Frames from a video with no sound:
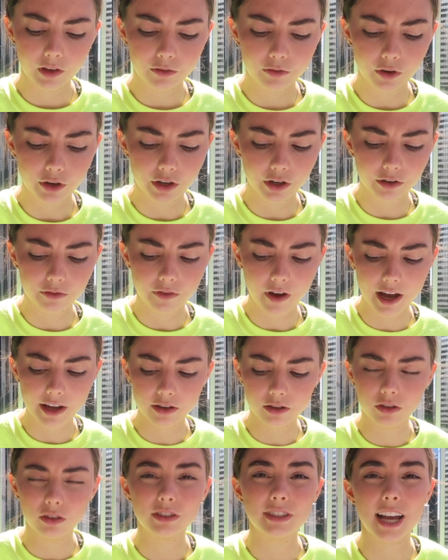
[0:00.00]
for your
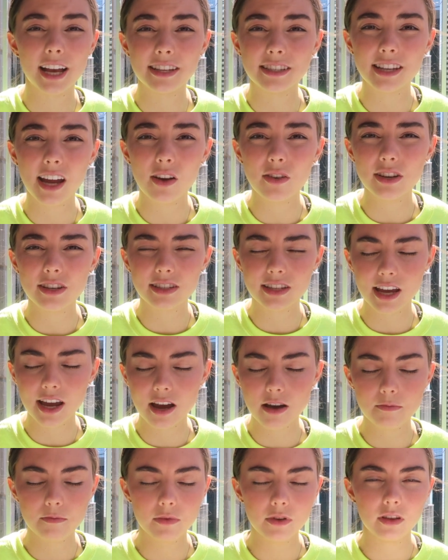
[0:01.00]
final test out
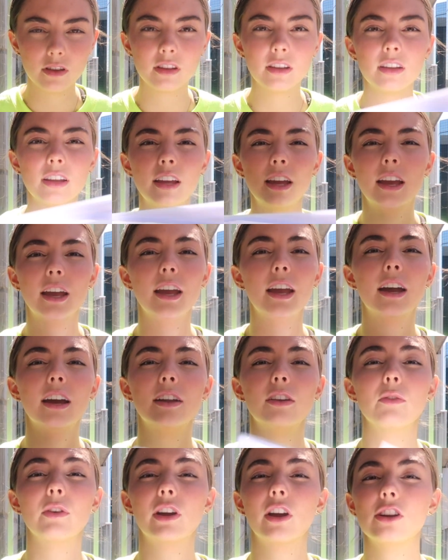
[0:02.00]
exam,
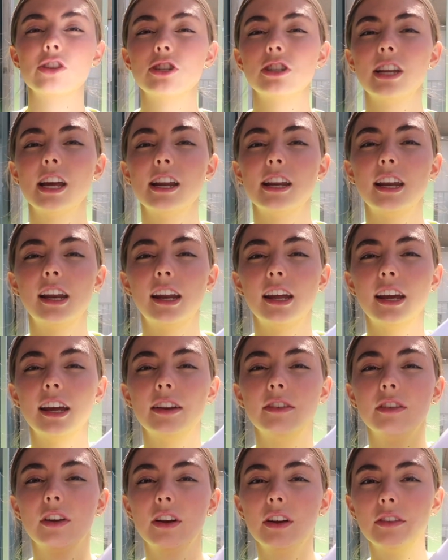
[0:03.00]
and regurgitating
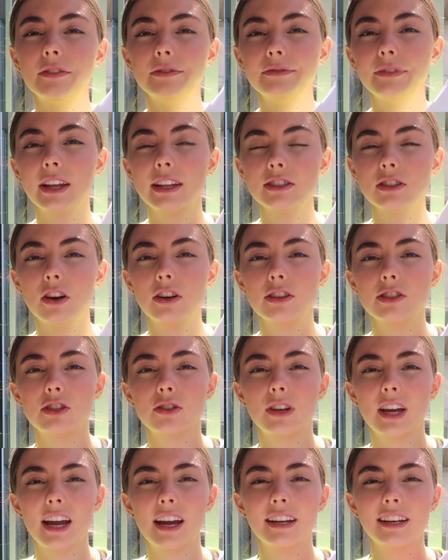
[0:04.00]
it as long as
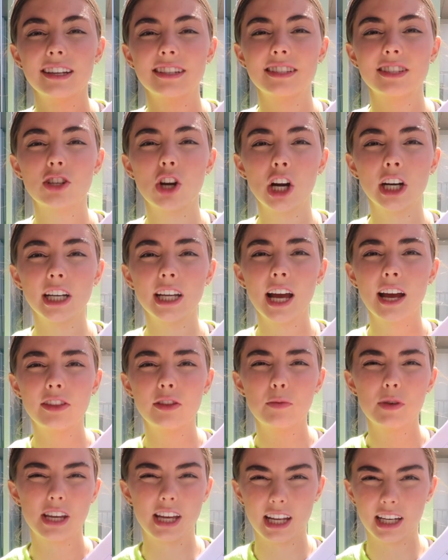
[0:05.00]
you can, and start it at
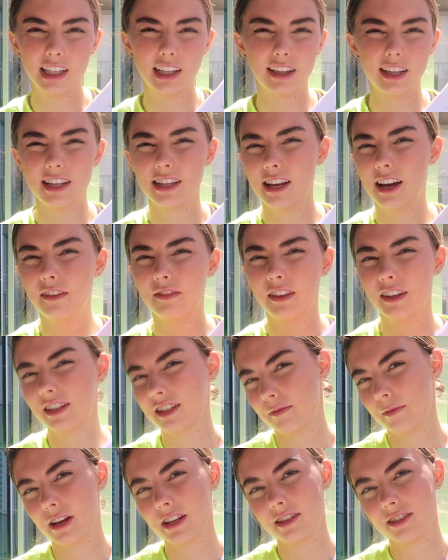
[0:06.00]
the beginning of the
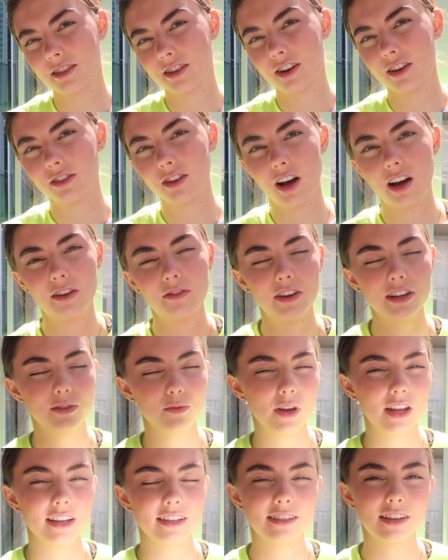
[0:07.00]
semester. A lot of us
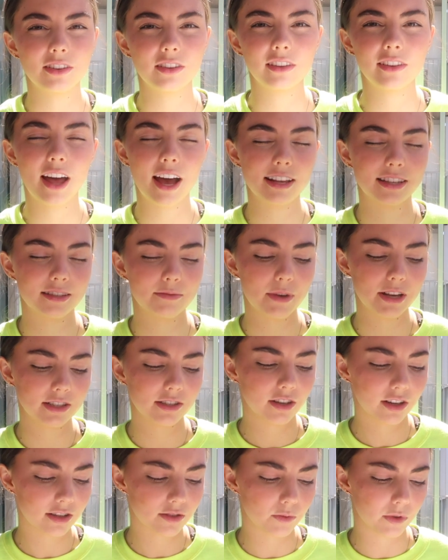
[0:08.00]
waited till the last
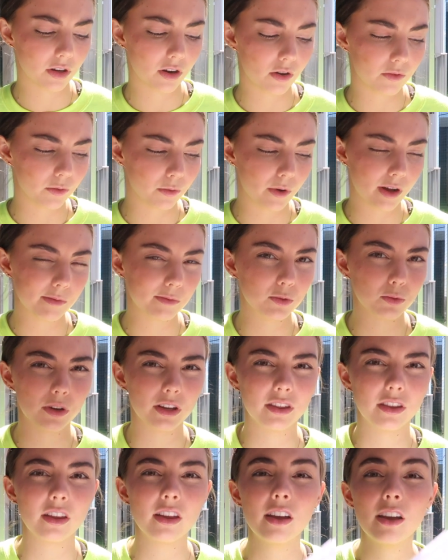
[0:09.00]
semester because we were overwhelmed with